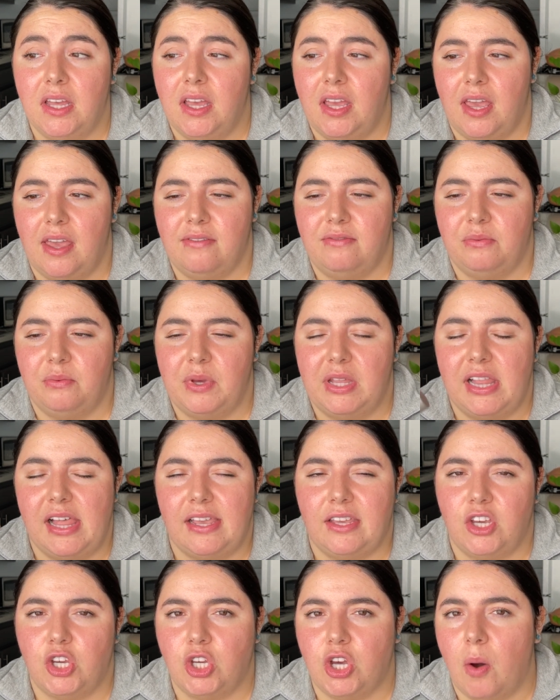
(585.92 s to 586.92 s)
if we
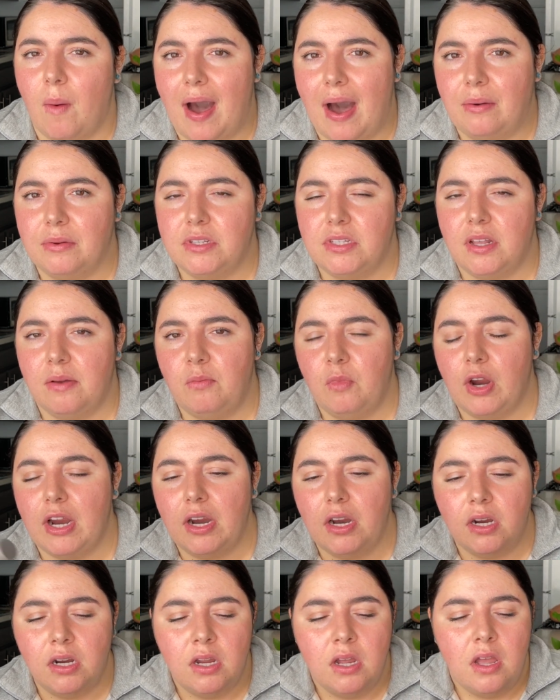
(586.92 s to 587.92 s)
like go out
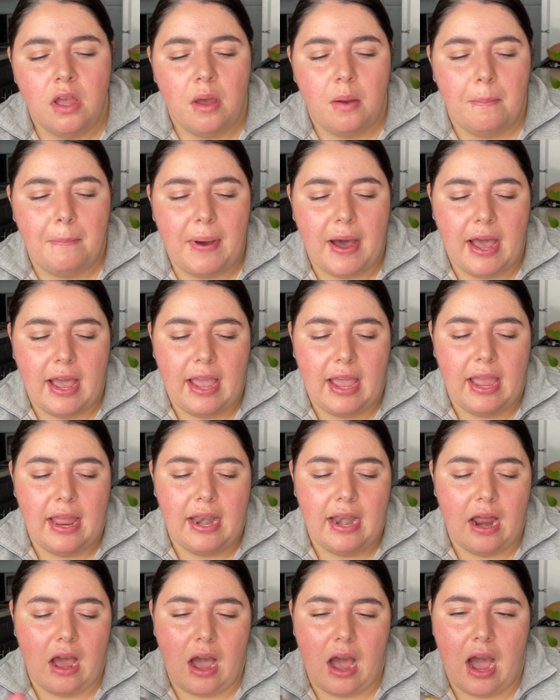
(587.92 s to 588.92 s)
somewhere,
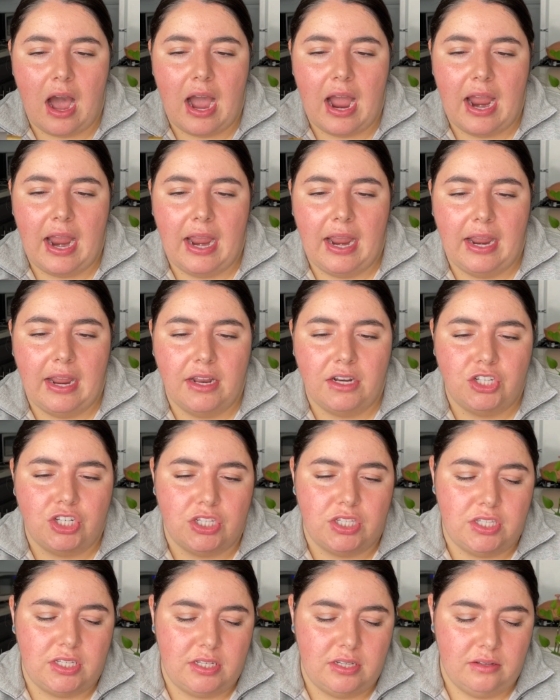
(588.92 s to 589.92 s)
but I
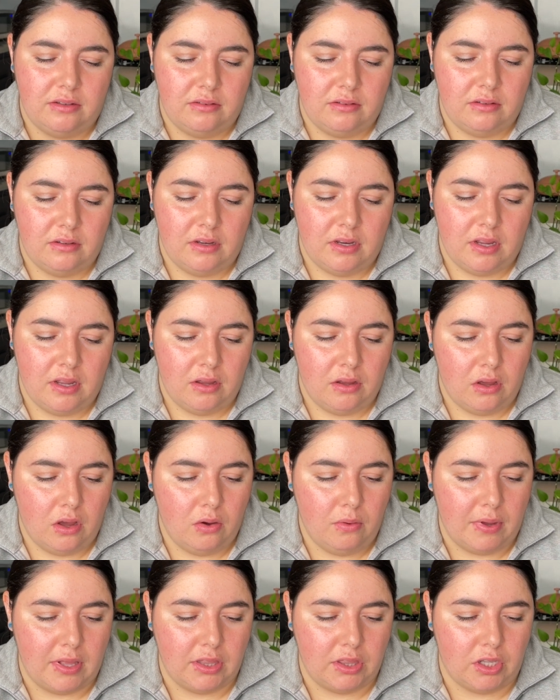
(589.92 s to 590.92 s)
just,
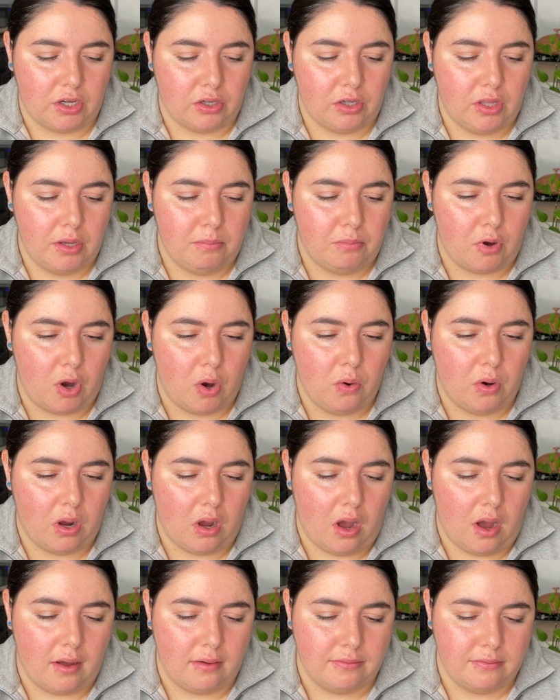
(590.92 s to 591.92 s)
oh, it literally broke
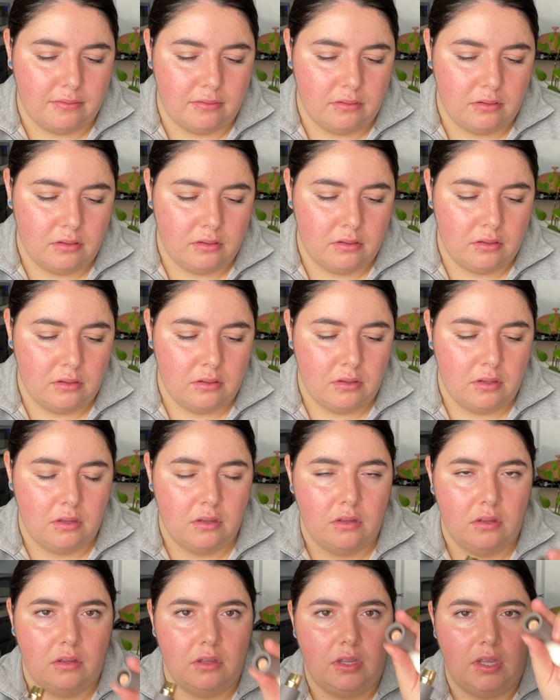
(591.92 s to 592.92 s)
off
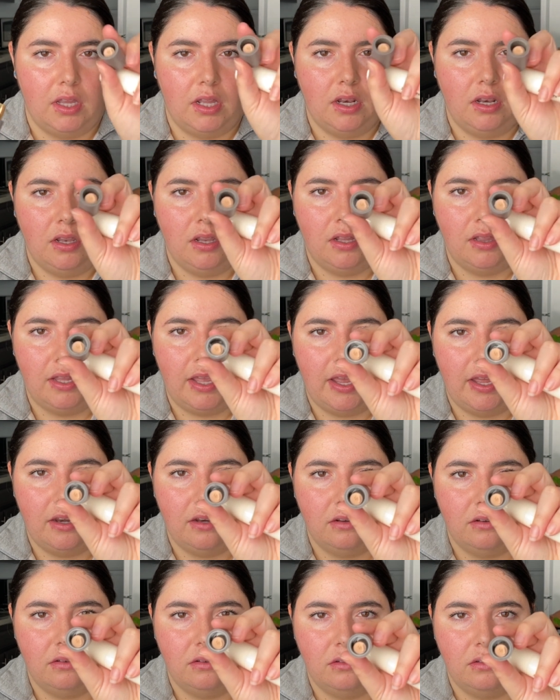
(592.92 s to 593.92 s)
in the lid.
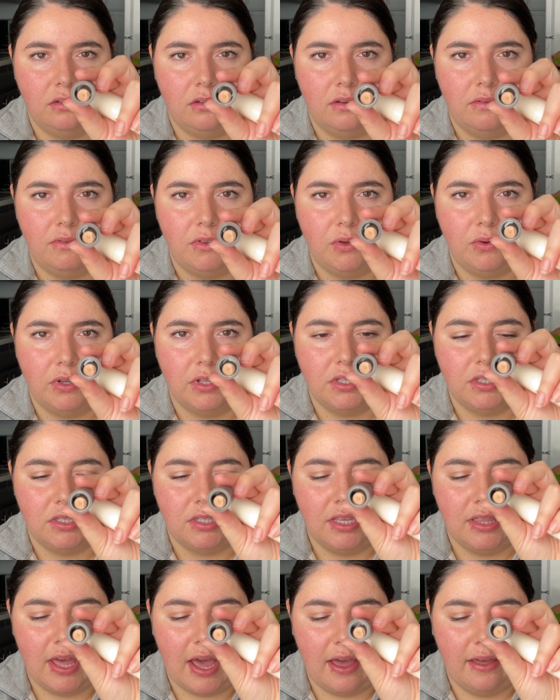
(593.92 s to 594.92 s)
if you can
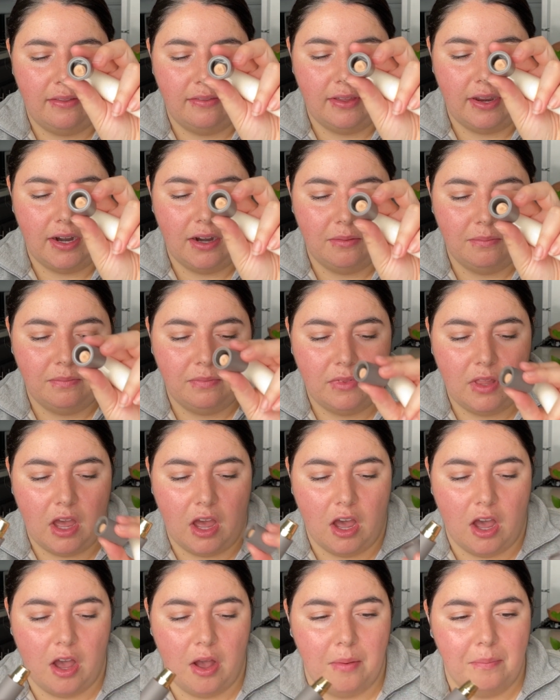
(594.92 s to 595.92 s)
see that there.
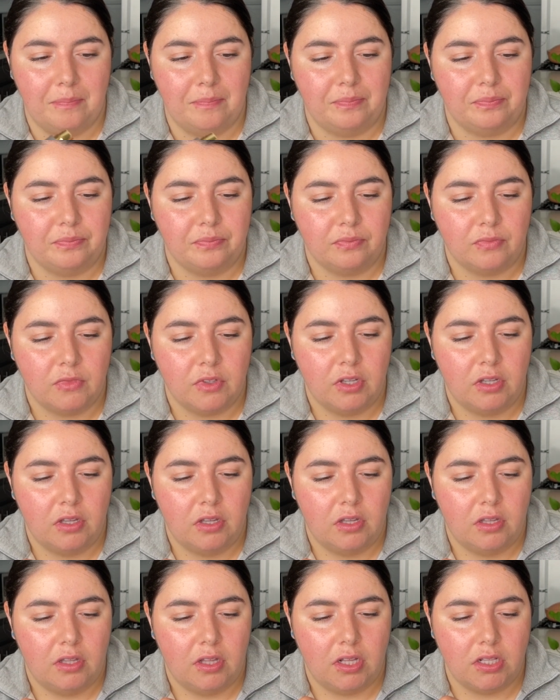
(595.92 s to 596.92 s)

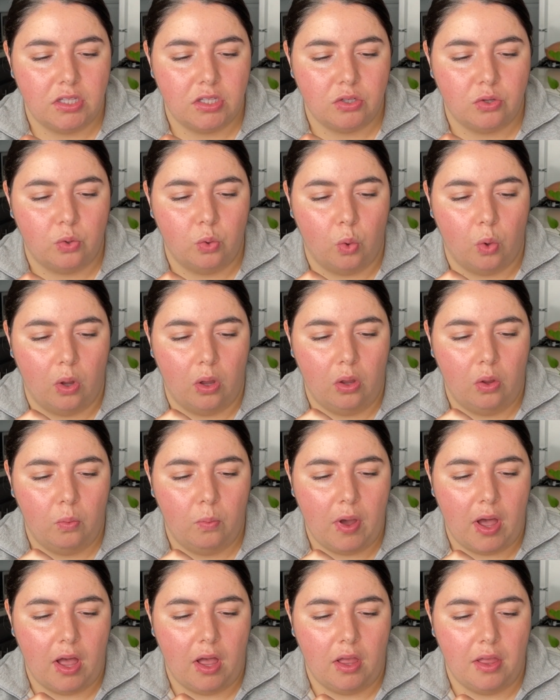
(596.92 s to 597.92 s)
That's cool.
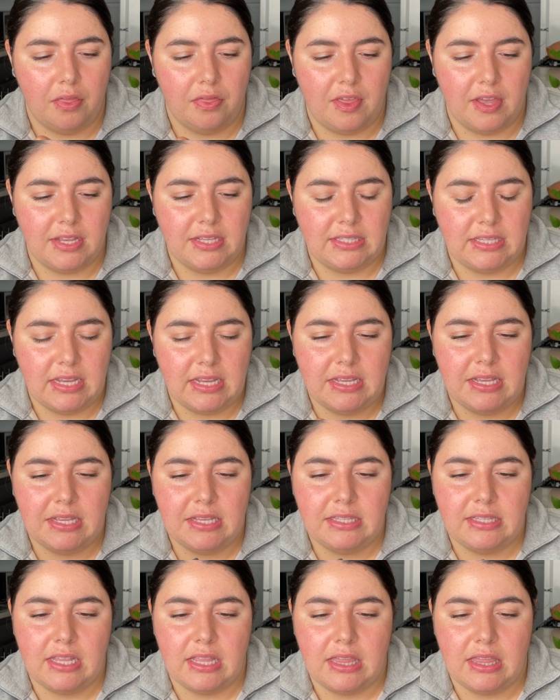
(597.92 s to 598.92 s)
Well, this
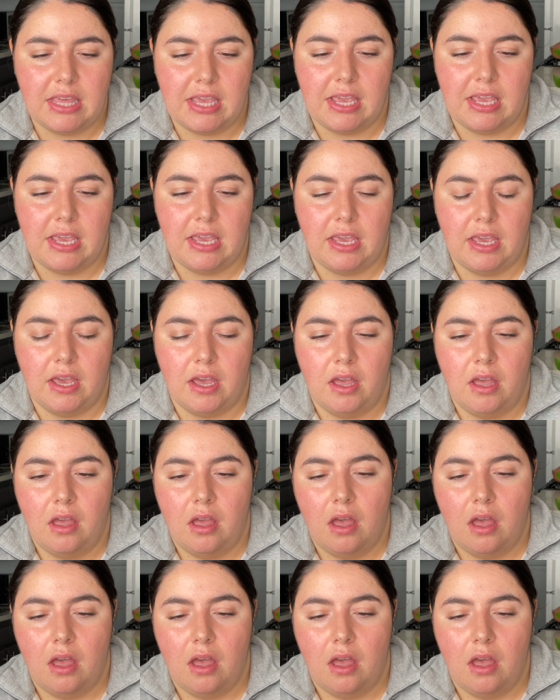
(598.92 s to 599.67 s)
is the